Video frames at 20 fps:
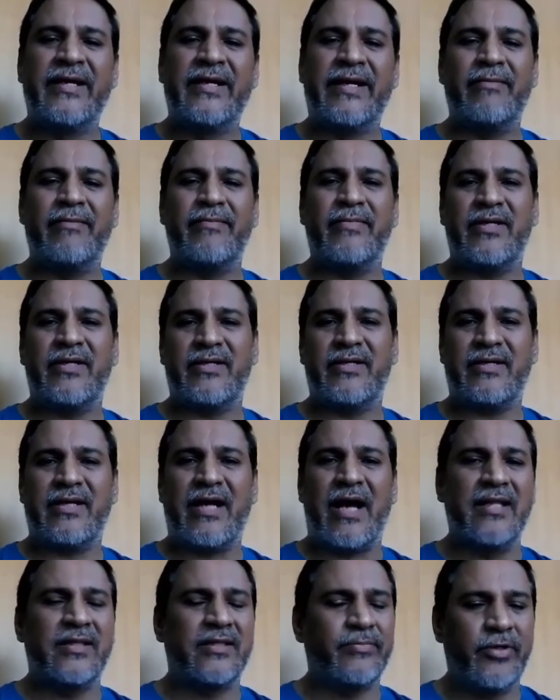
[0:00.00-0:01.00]
Remember,
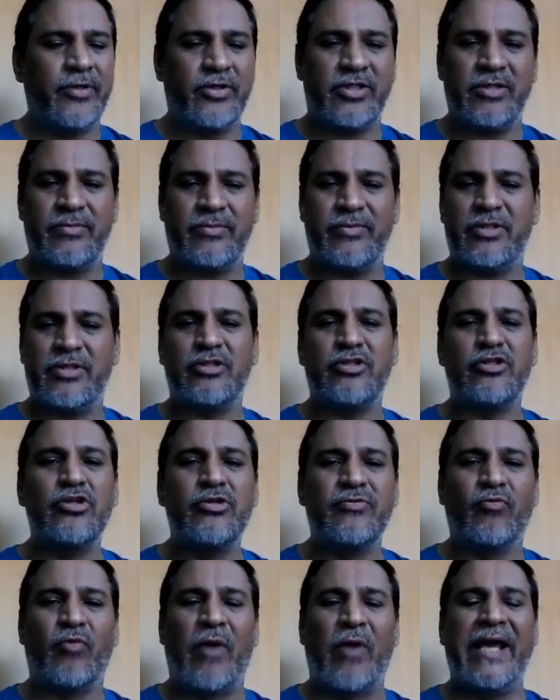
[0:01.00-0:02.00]
entrepreneurship is,
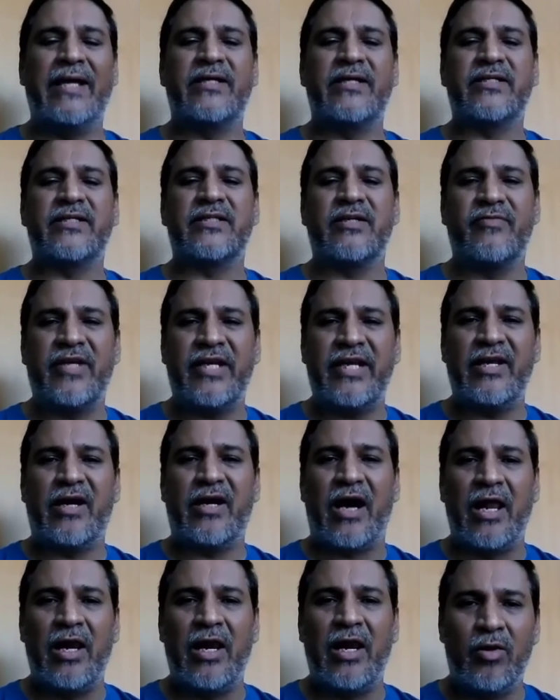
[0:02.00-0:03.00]
while it is
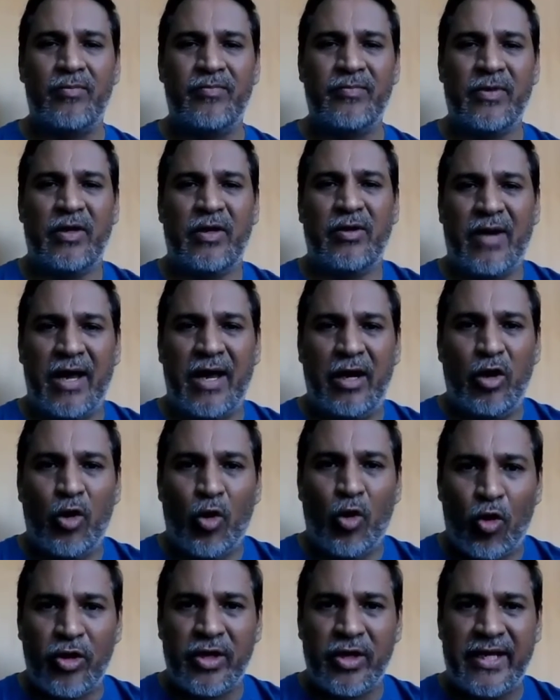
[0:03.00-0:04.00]
a
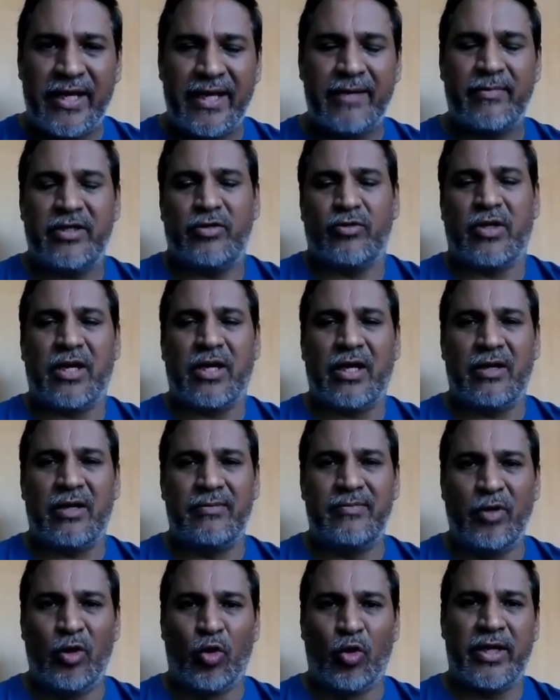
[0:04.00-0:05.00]
lone game, and you are
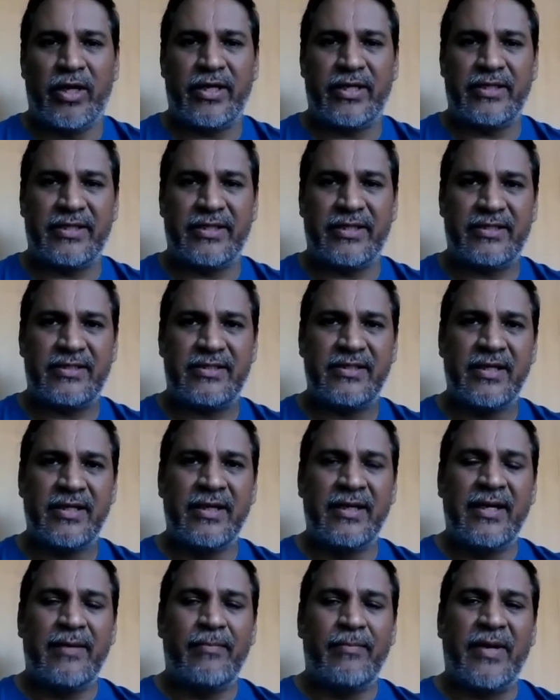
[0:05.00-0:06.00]
a loner in this,
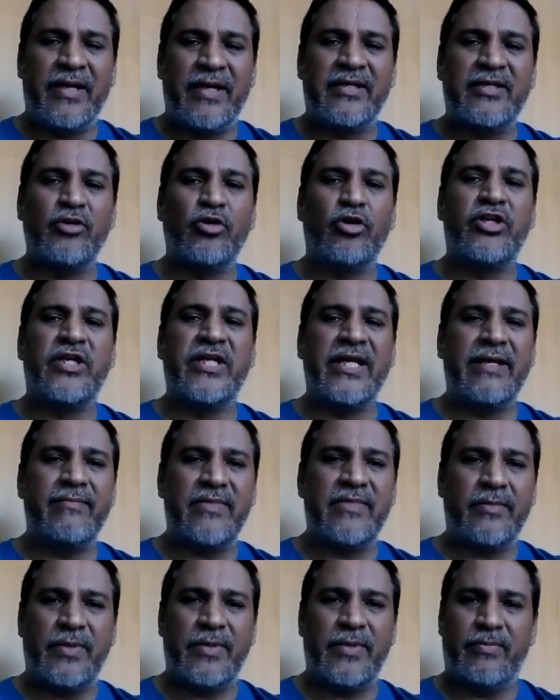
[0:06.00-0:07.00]
but your
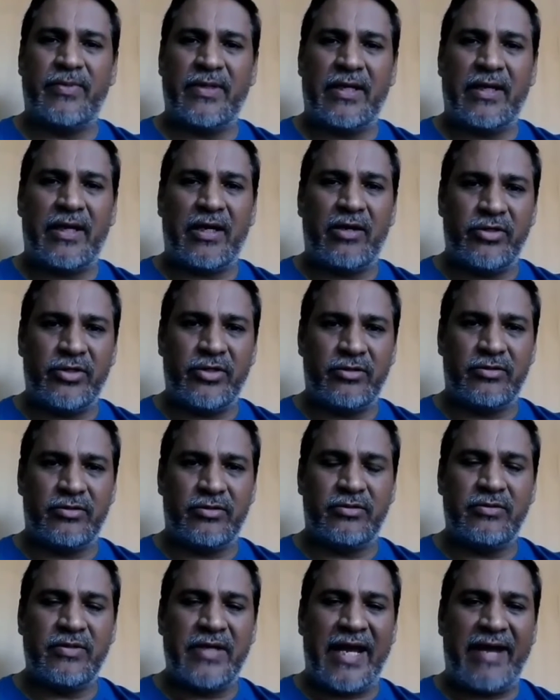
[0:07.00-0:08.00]
team, the people around
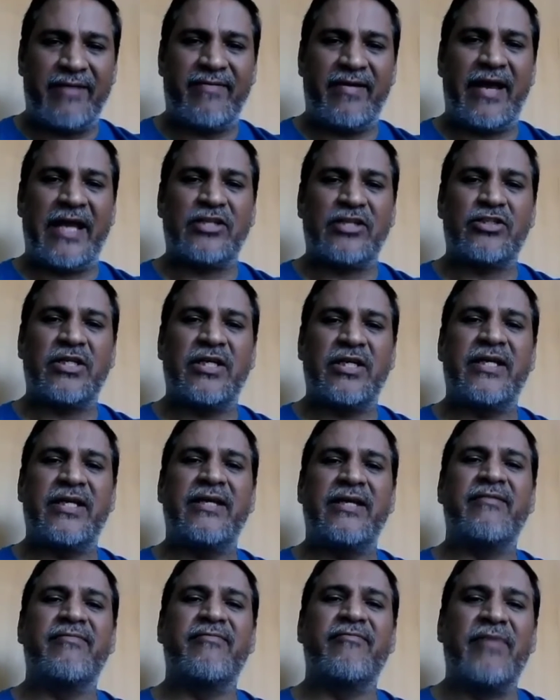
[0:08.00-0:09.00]
you, have
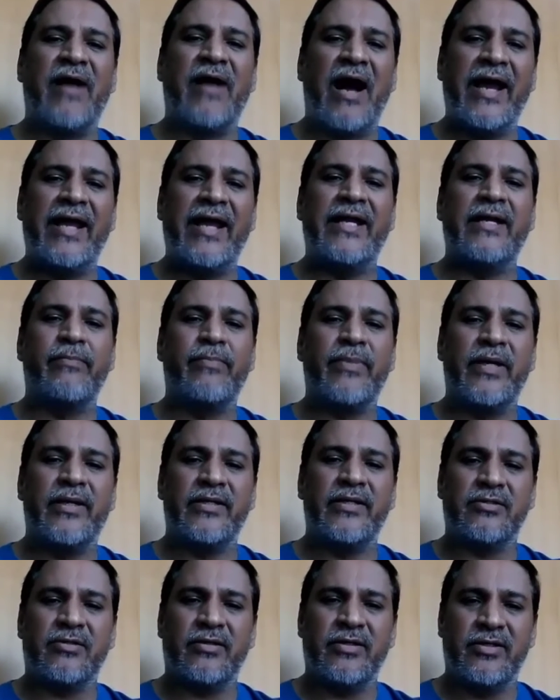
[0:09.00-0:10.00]
actually high
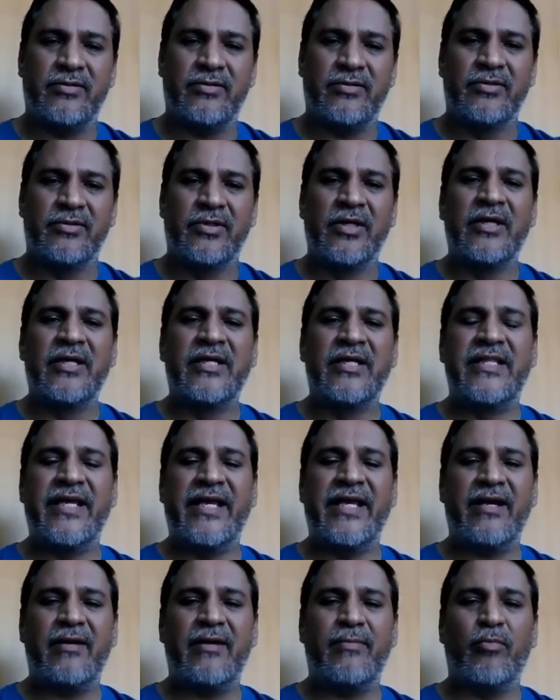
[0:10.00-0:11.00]
dependence on you.
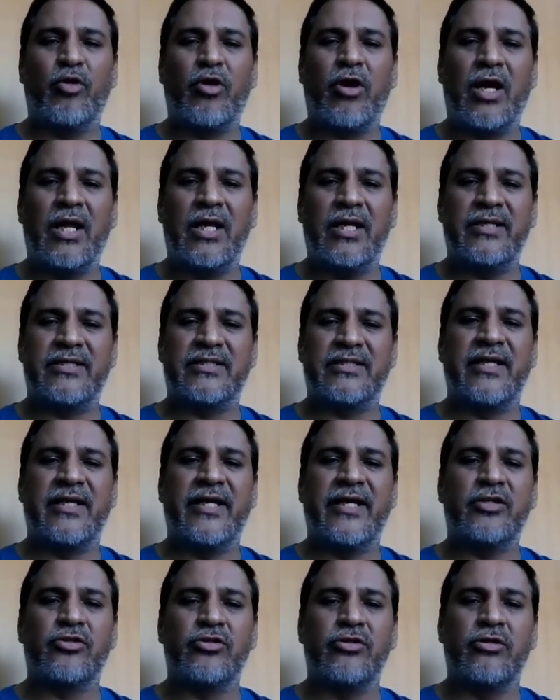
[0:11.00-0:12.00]
Their morale is
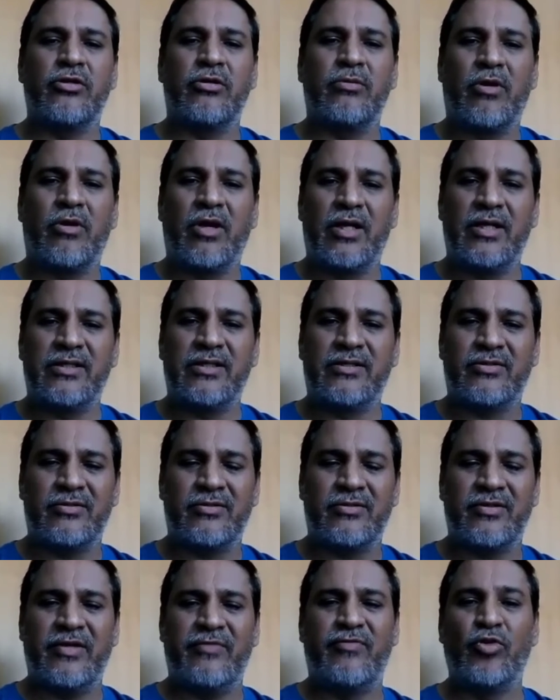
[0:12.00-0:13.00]
linked to your morale.
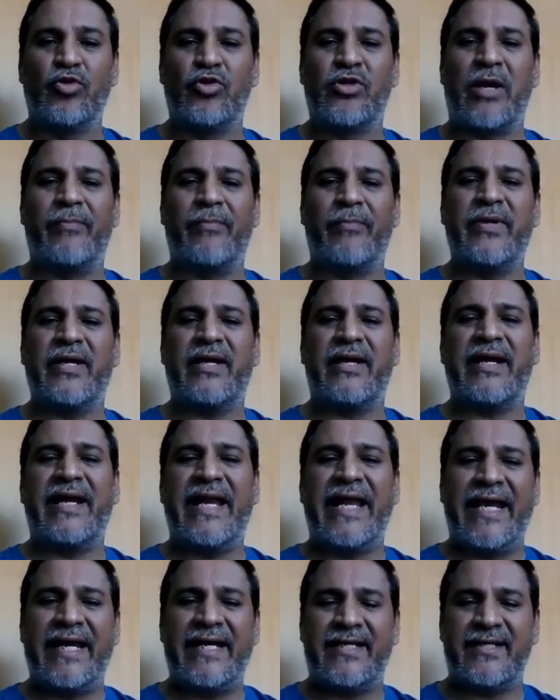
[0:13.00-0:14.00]
So if you appear
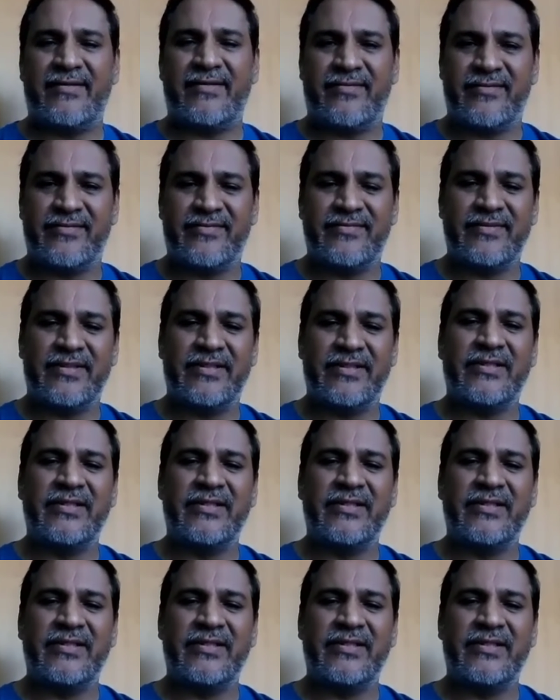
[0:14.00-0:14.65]
negative,